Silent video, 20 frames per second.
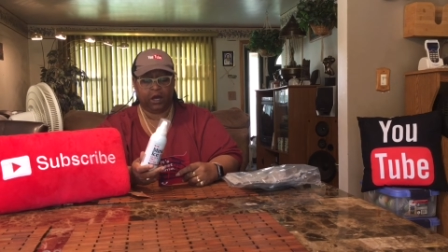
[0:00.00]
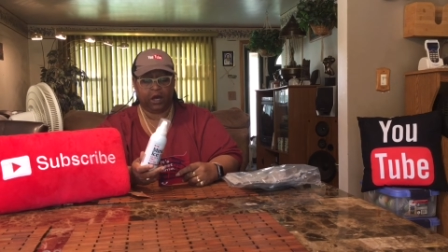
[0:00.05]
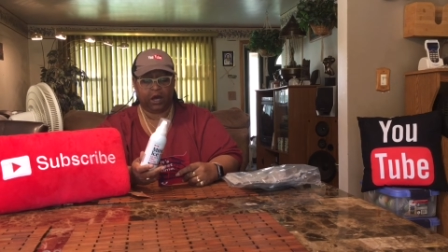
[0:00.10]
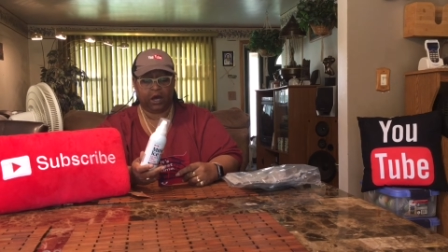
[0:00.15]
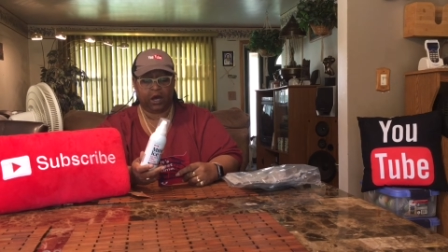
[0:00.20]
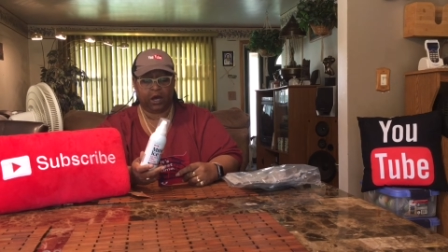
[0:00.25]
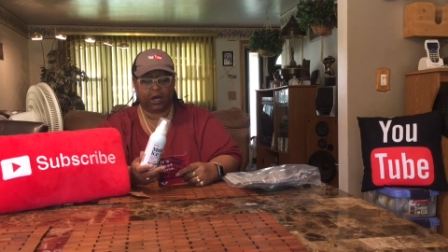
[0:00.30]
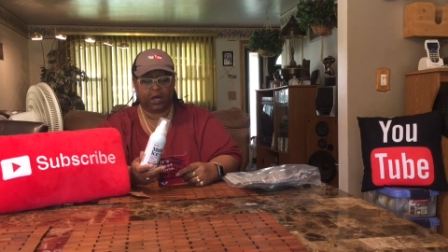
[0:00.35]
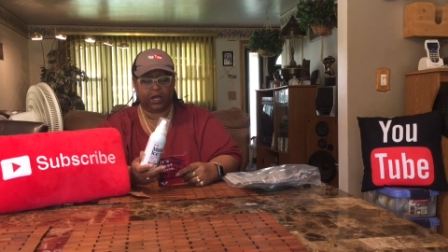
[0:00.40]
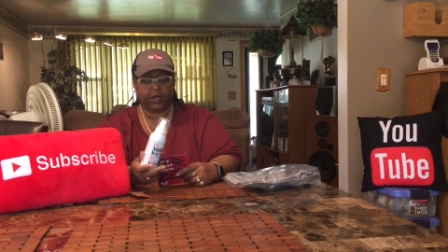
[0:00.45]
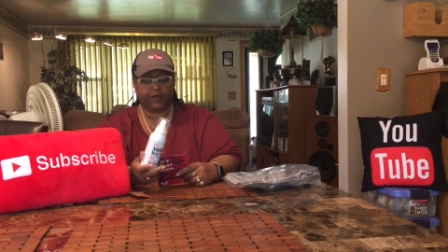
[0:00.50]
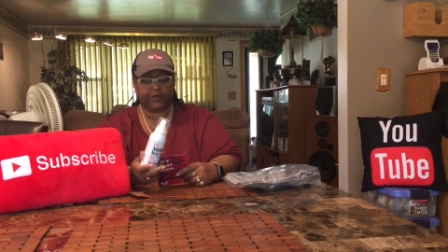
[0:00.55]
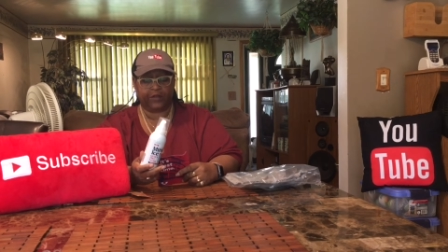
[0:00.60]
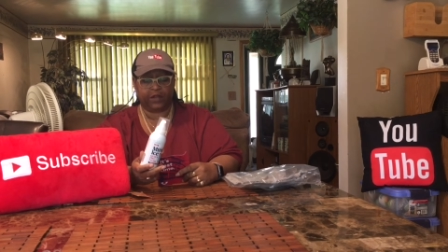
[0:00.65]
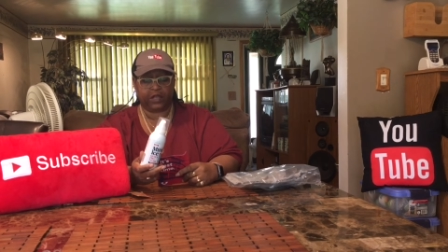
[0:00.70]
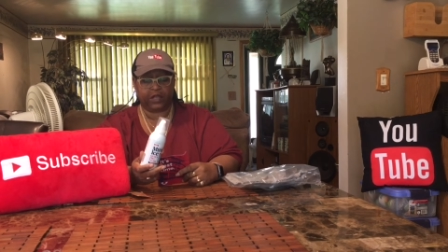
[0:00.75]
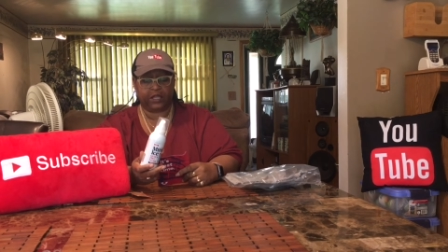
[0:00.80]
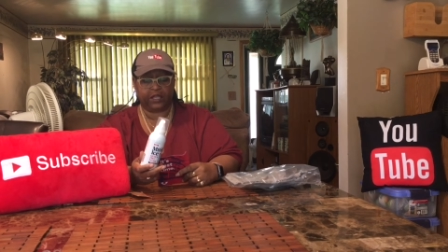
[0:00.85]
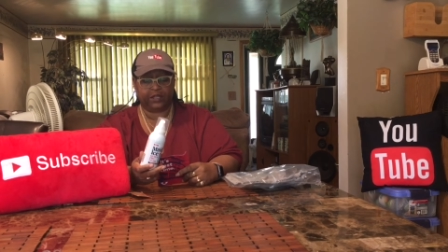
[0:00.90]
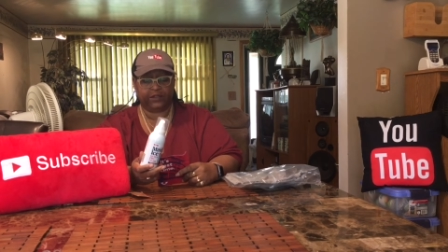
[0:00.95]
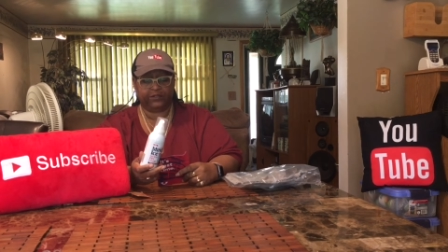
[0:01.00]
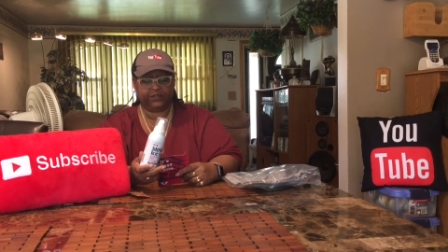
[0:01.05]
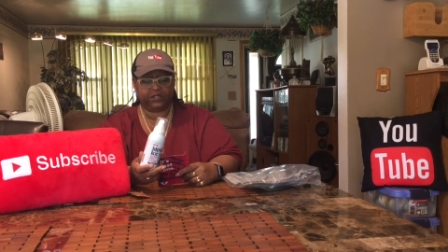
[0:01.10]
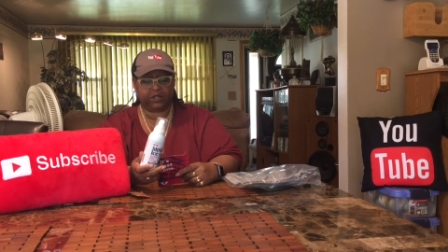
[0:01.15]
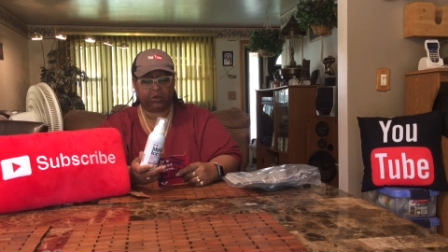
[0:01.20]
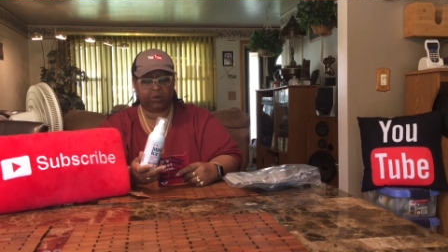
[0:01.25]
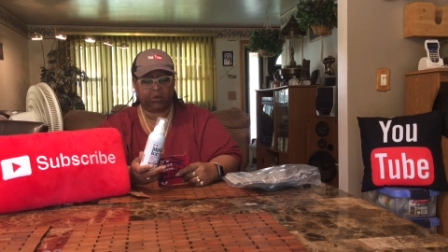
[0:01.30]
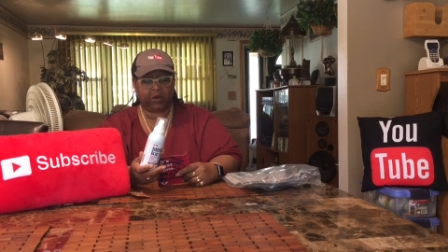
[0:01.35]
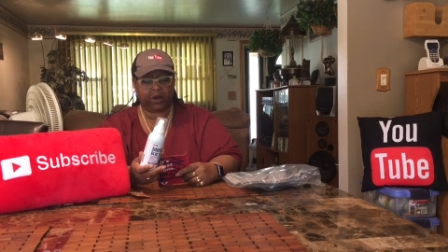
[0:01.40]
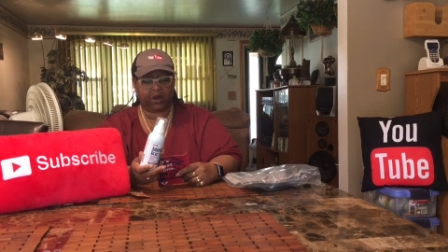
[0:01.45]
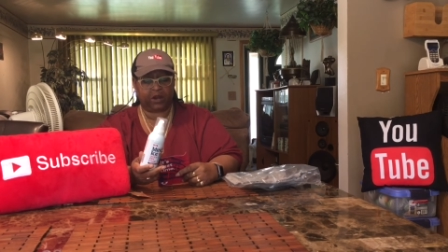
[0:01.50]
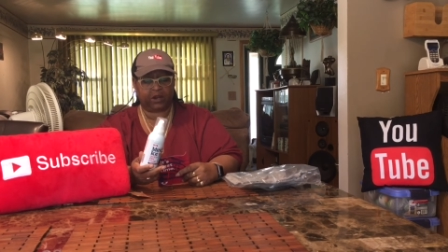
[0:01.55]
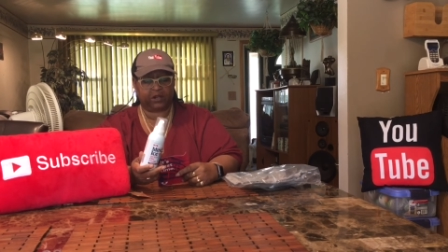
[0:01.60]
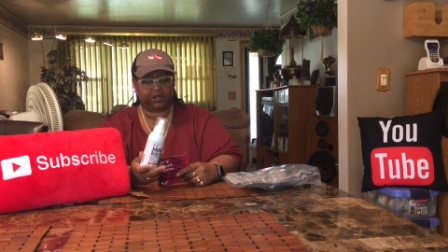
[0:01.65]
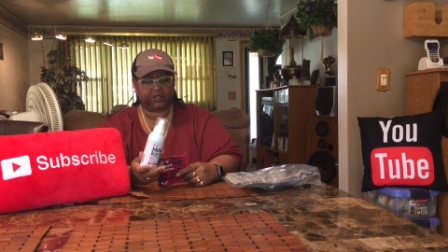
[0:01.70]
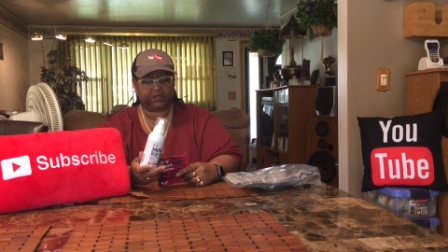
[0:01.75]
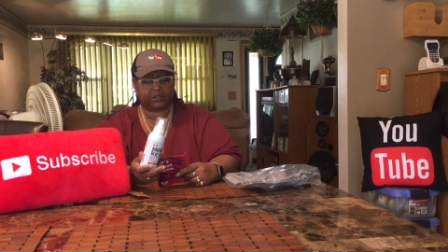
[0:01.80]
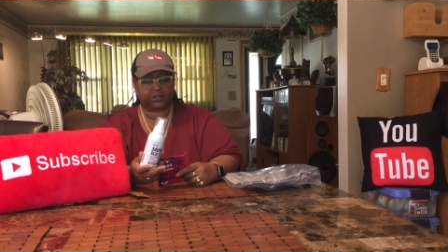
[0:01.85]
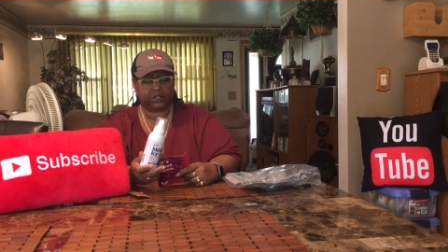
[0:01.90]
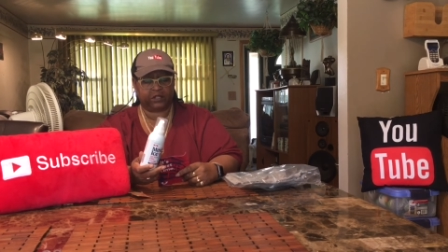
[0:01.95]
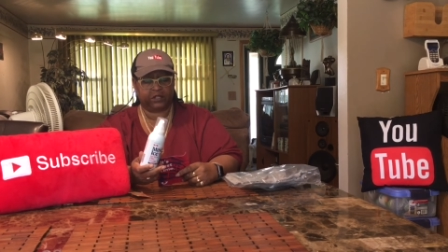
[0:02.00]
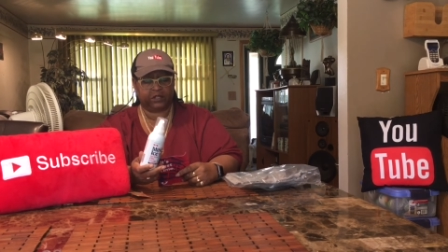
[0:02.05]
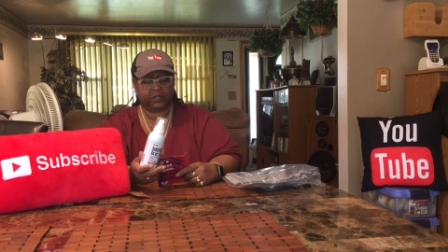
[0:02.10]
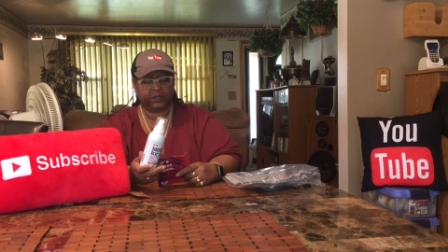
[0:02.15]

Uh, it relieves and works.